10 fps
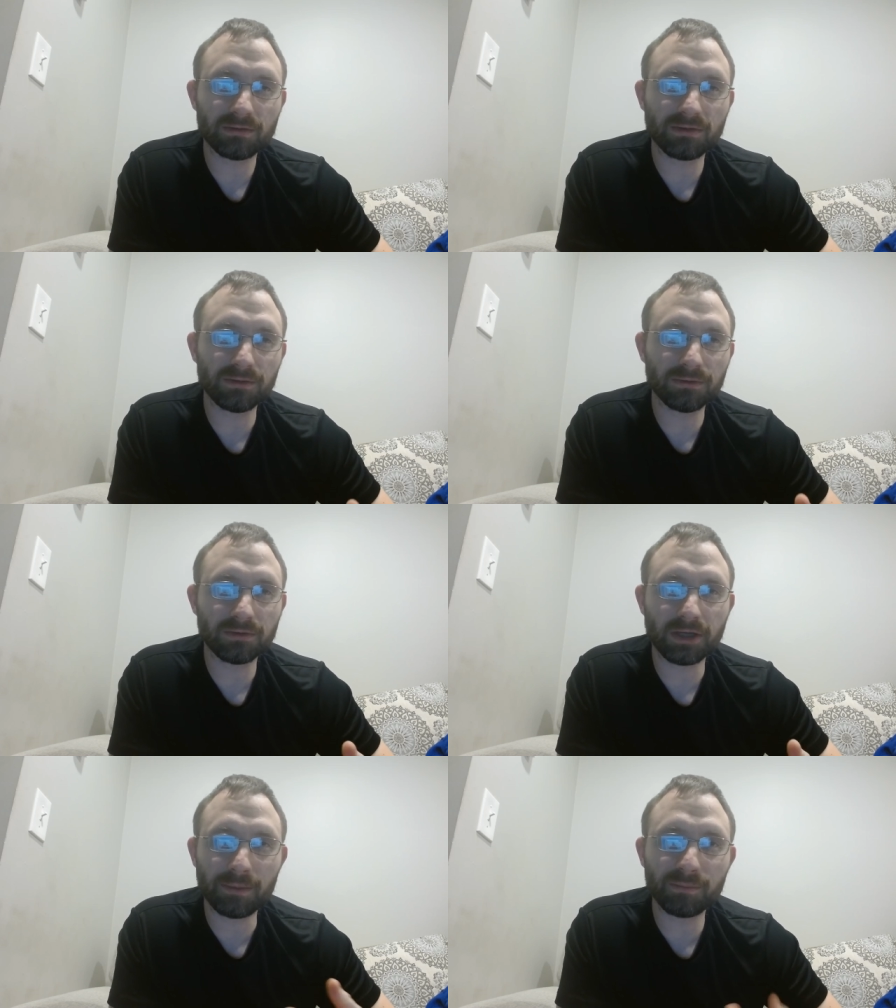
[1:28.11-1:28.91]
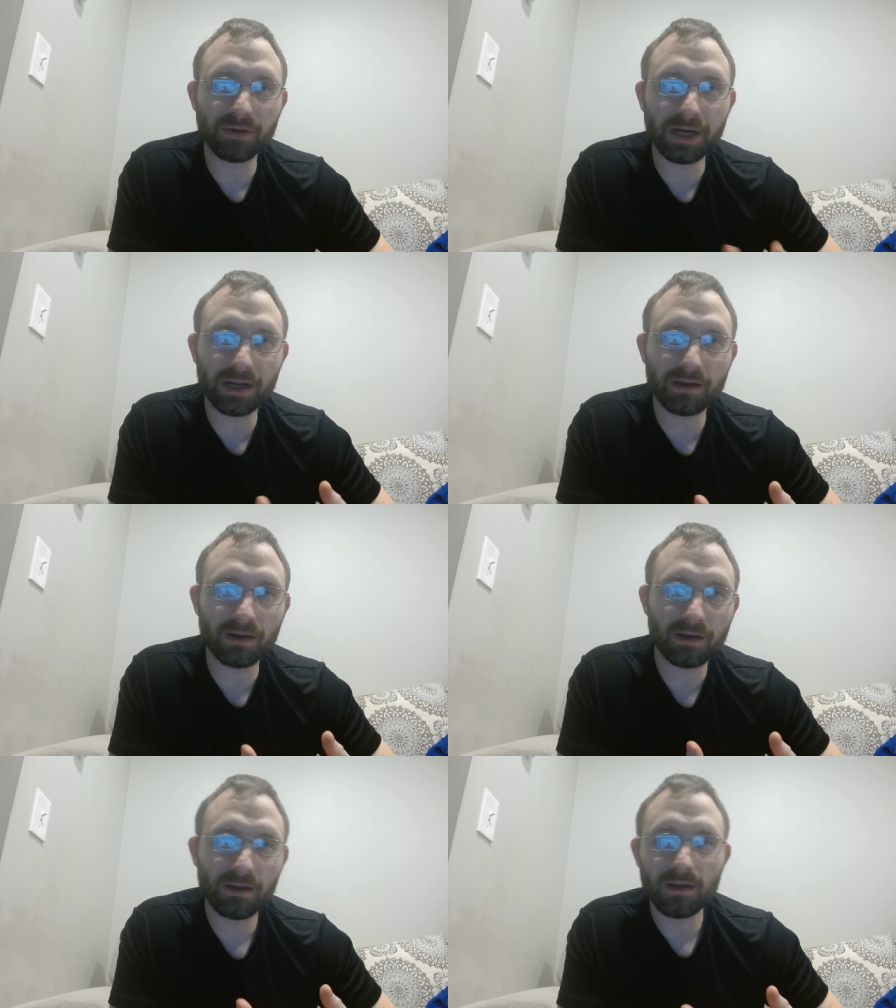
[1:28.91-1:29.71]
to like break
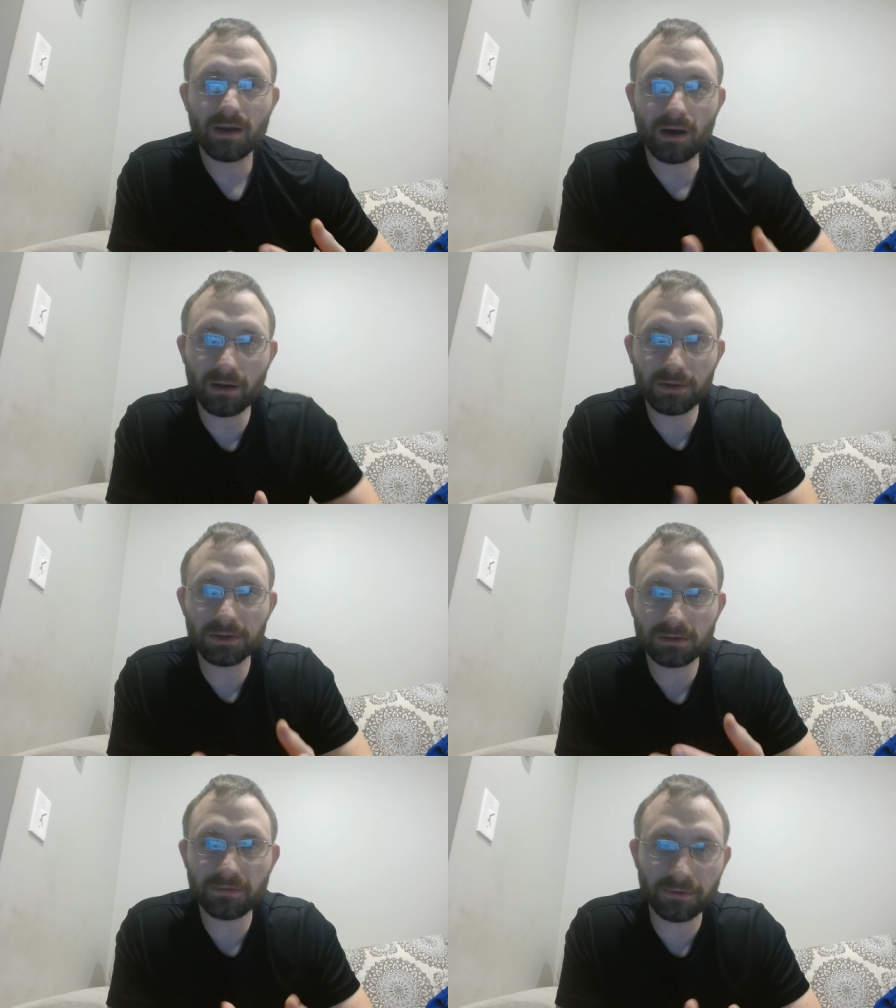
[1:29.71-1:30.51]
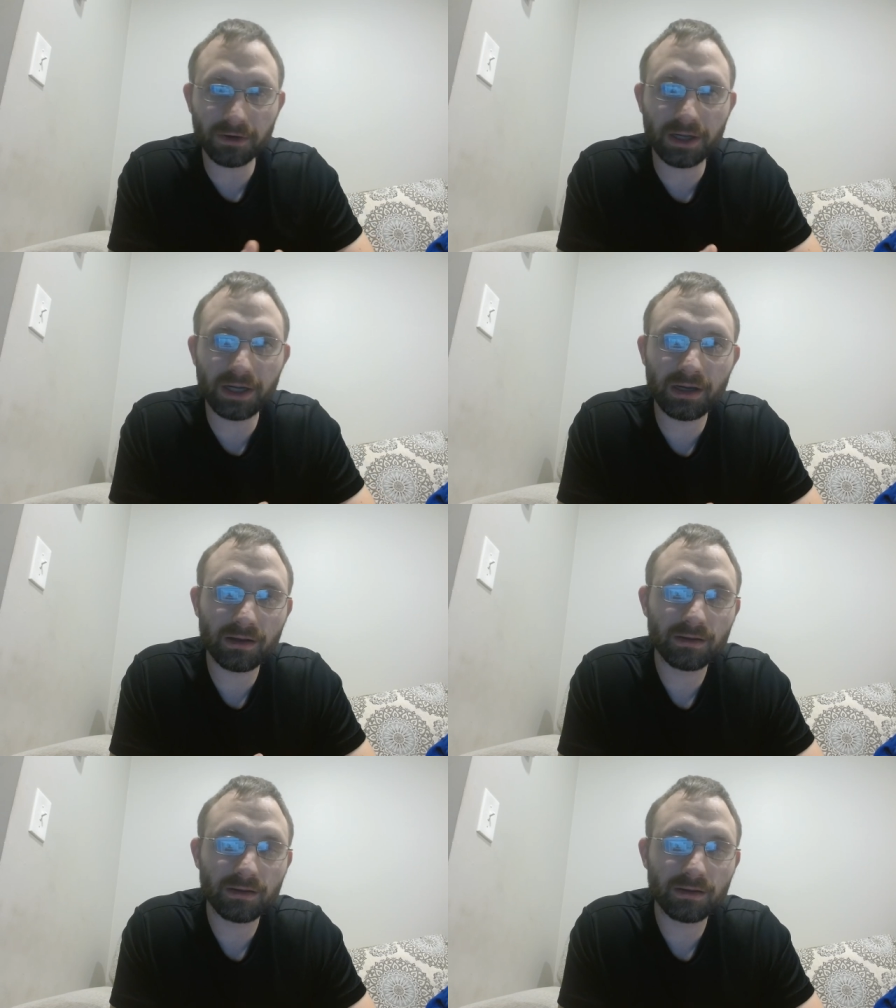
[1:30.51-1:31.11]
others free